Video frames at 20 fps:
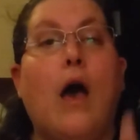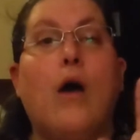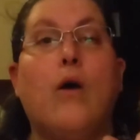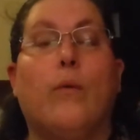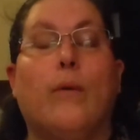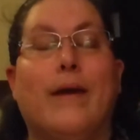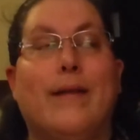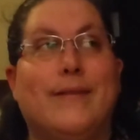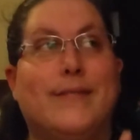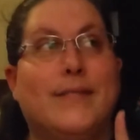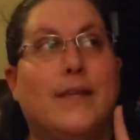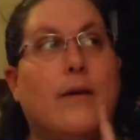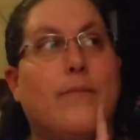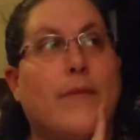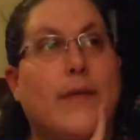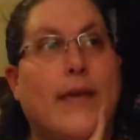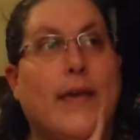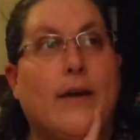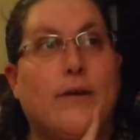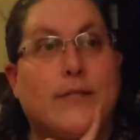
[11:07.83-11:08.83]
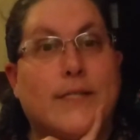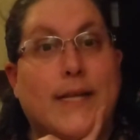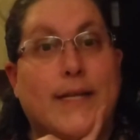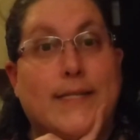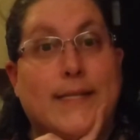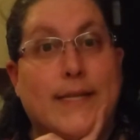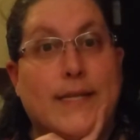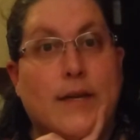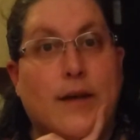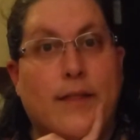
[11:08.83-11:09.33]
Oh, and something else
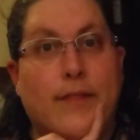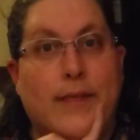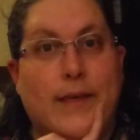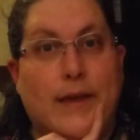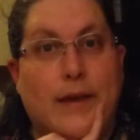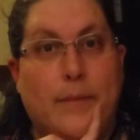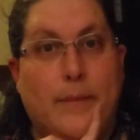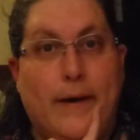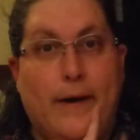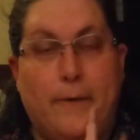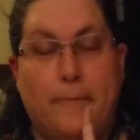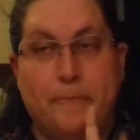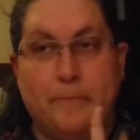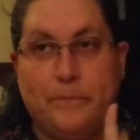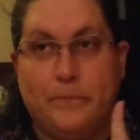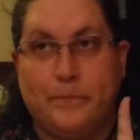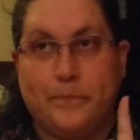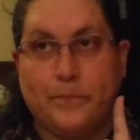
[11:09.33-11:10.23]
I did not think about.